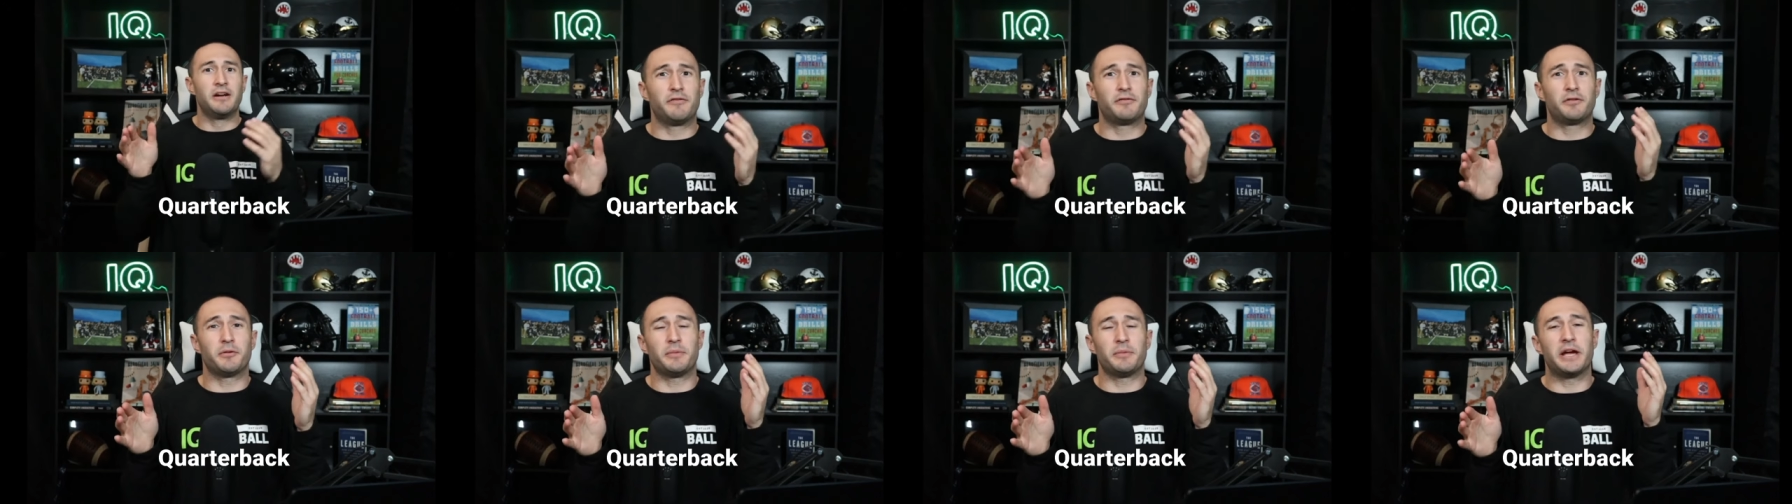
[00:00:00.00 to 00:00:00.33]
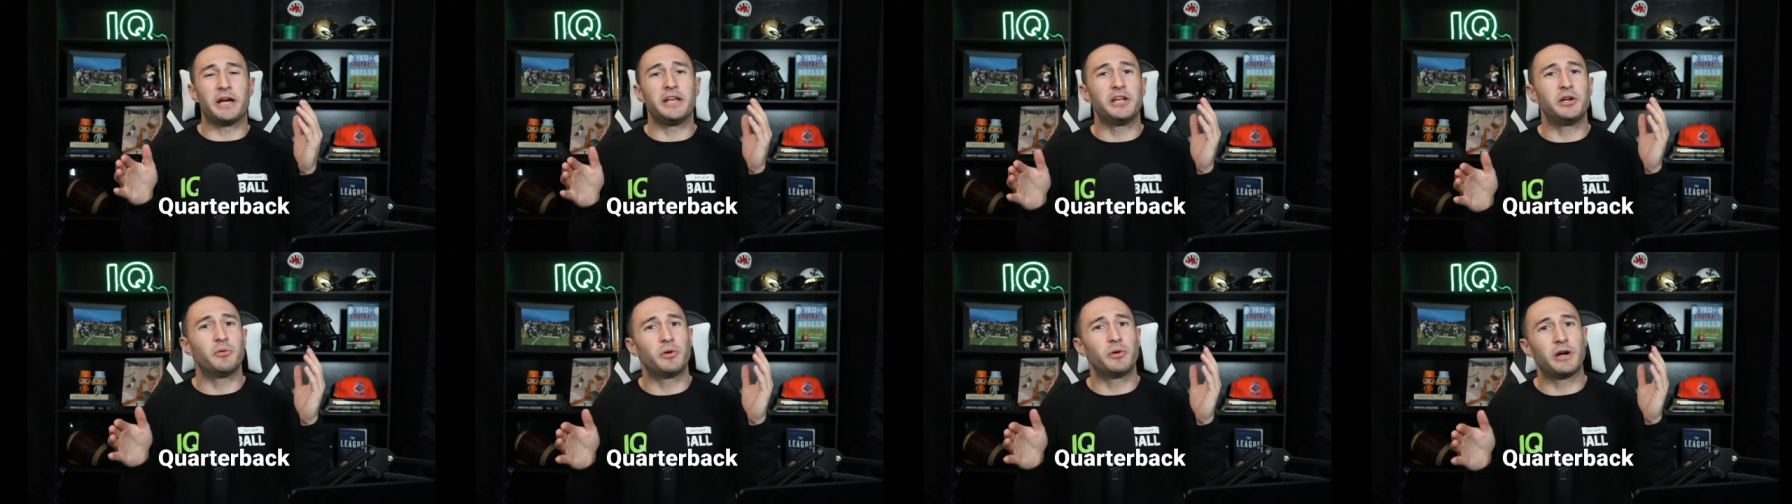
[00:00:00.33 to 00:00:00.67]
from
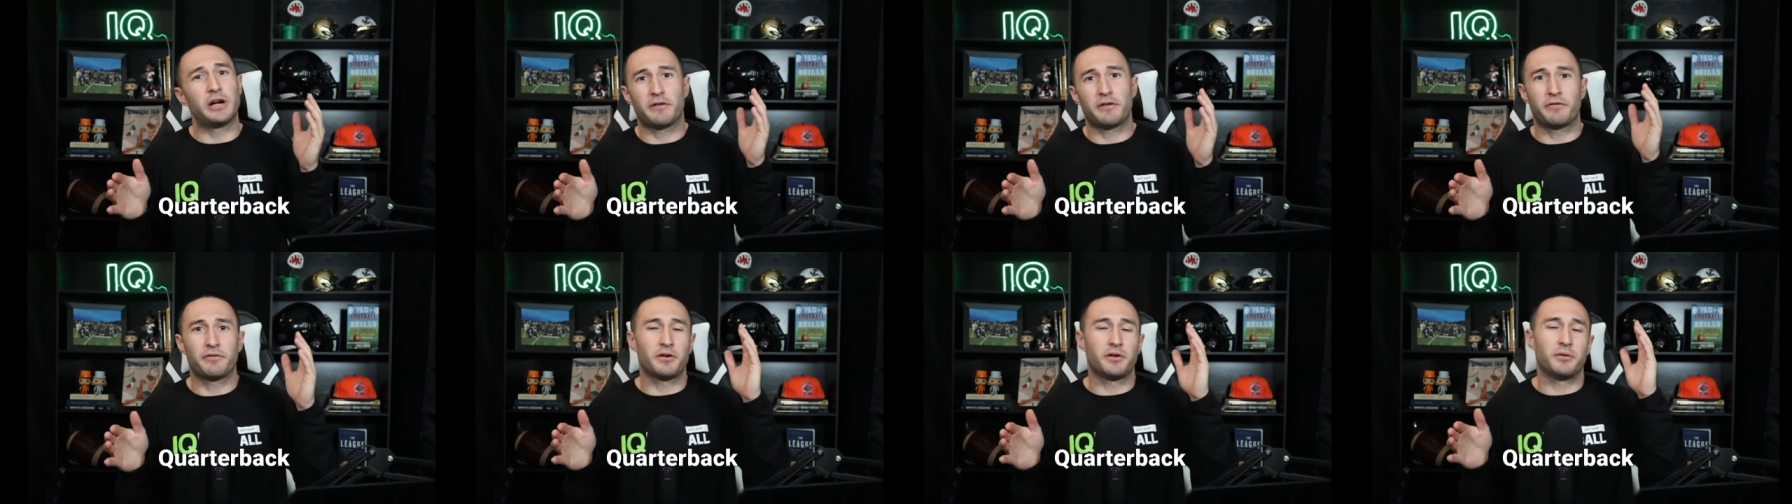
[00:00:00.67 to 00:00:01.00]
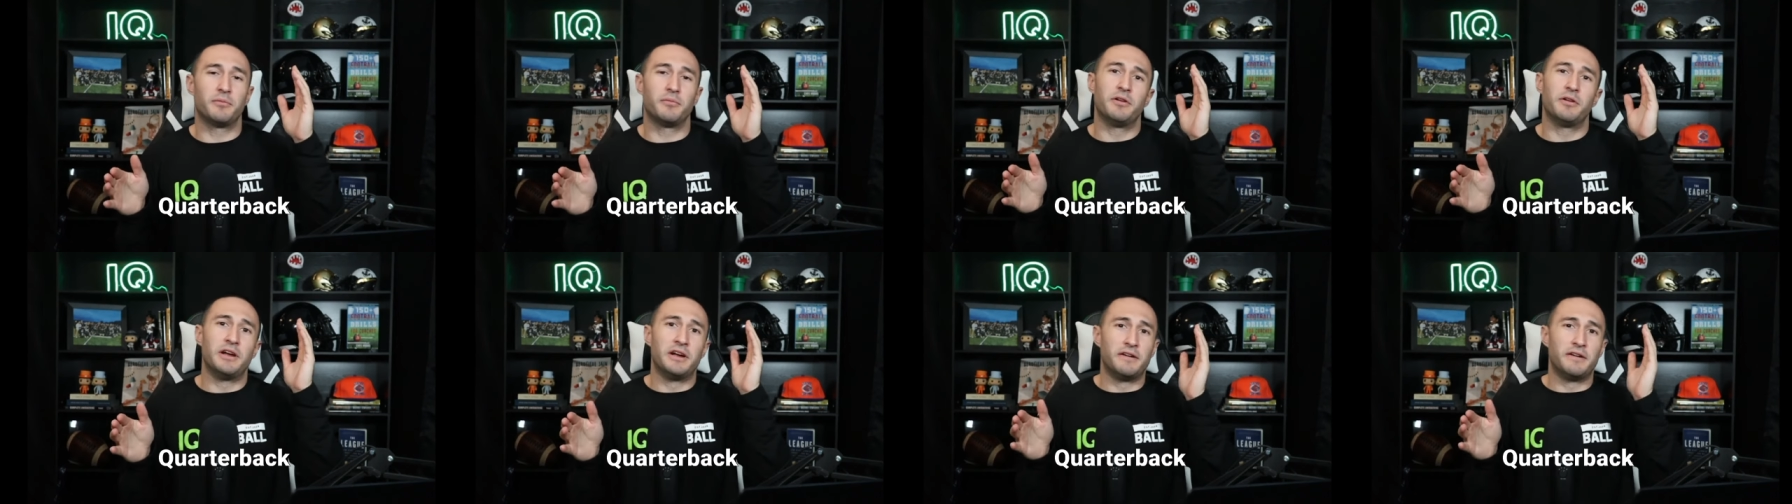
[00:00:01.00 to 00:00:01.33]
anywhere
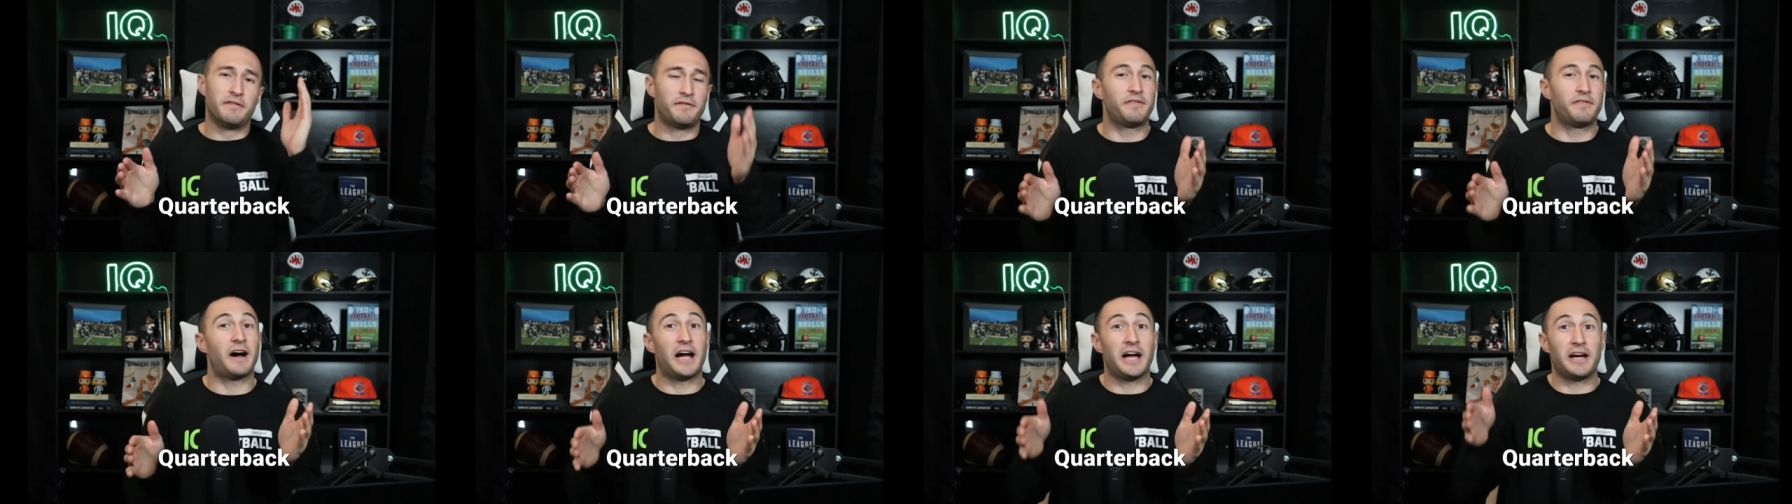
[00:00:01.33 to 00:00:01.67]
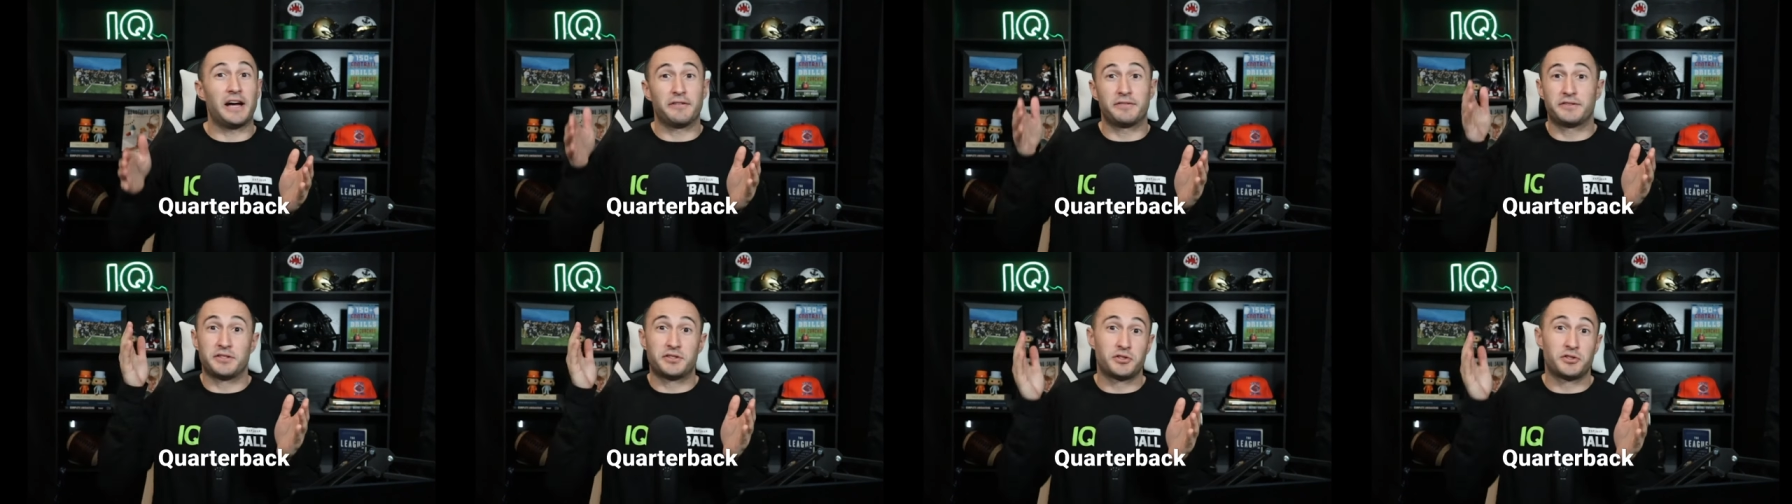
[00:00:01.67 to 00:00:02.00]
from
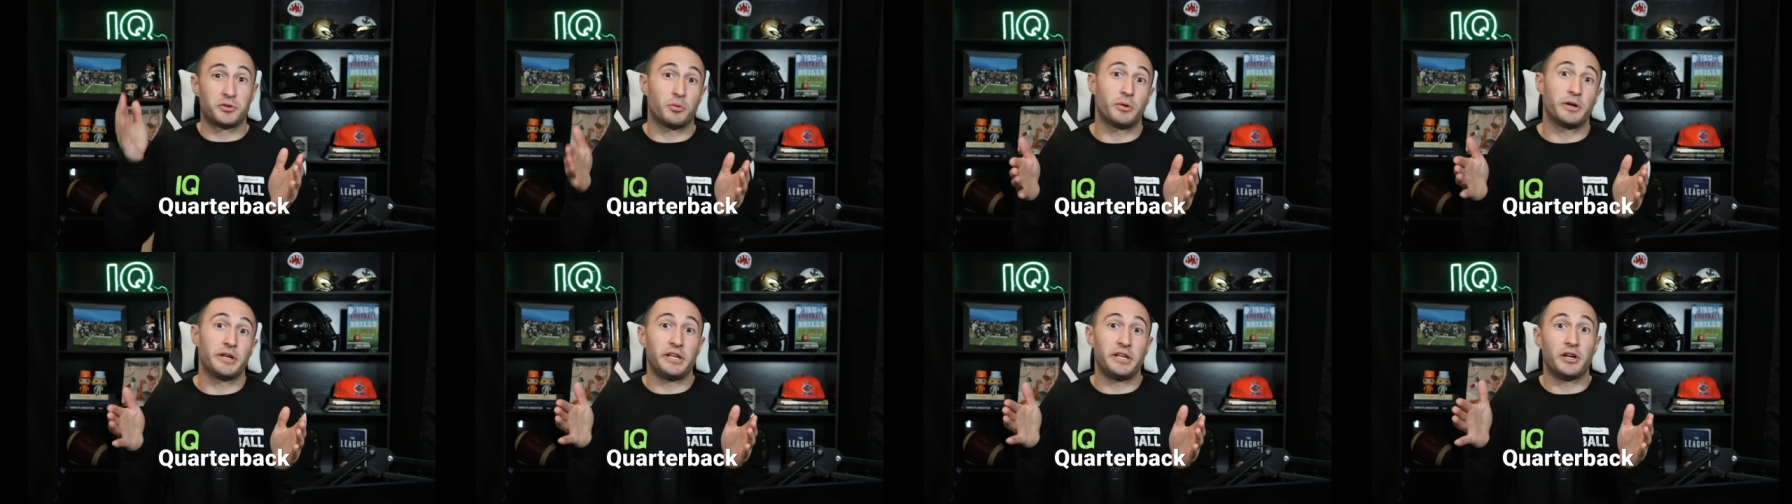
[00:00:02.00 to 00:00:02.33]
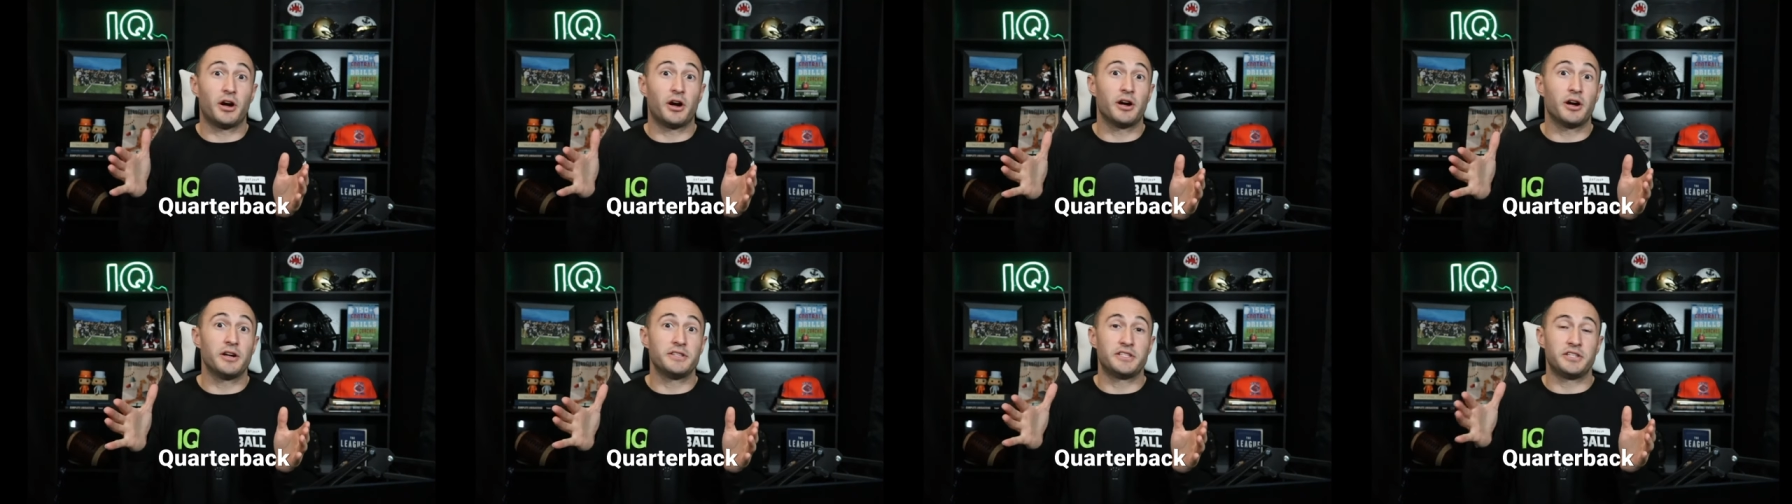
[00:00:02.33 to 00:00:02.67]
five to twenty
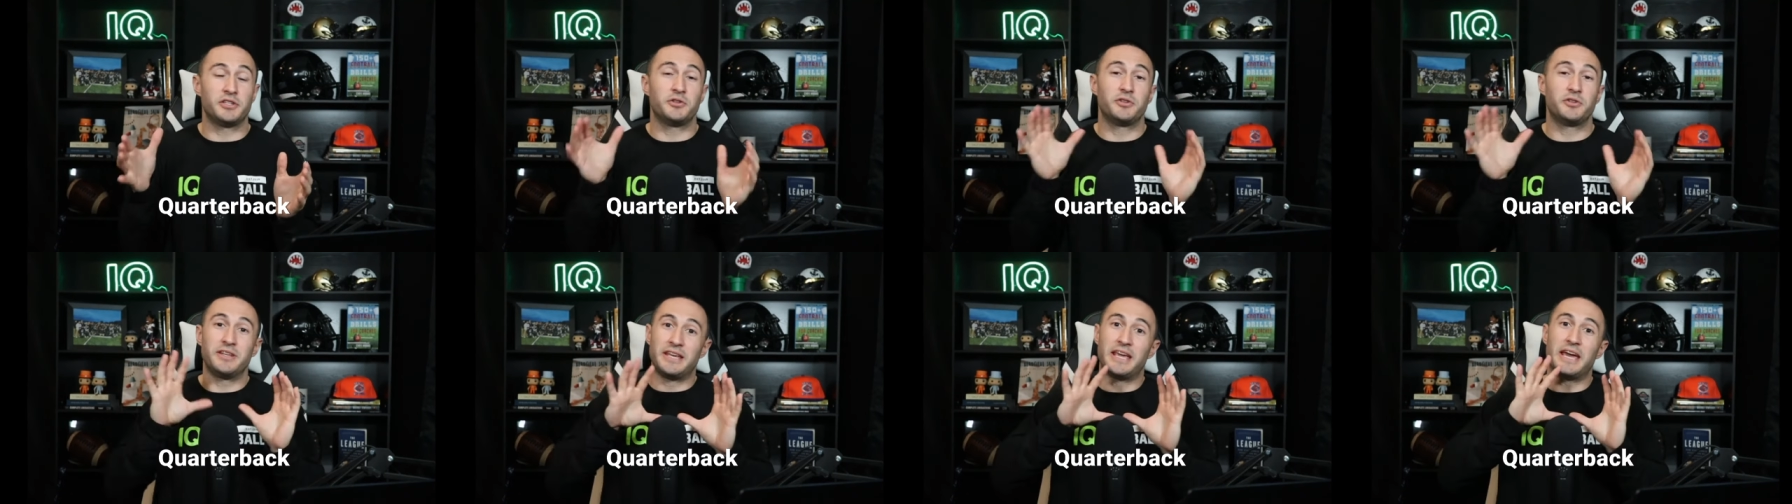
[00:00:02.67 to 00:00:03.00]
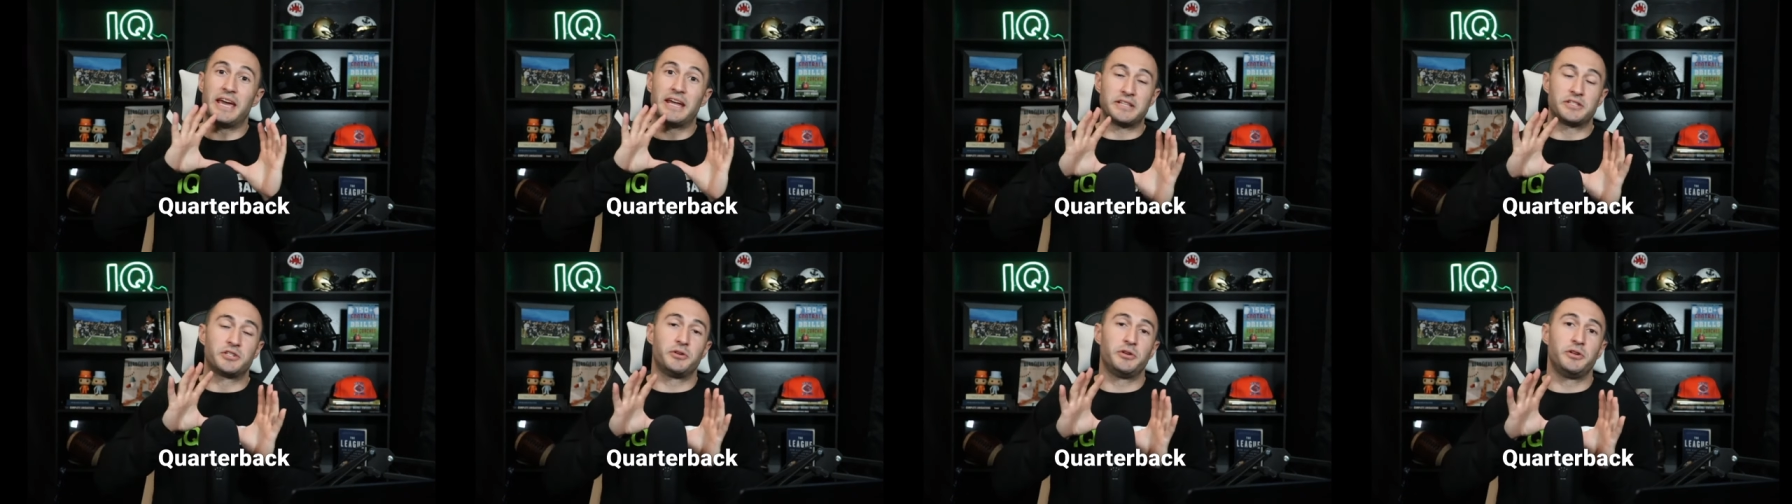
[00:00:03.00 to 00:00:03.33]
yards and you can get it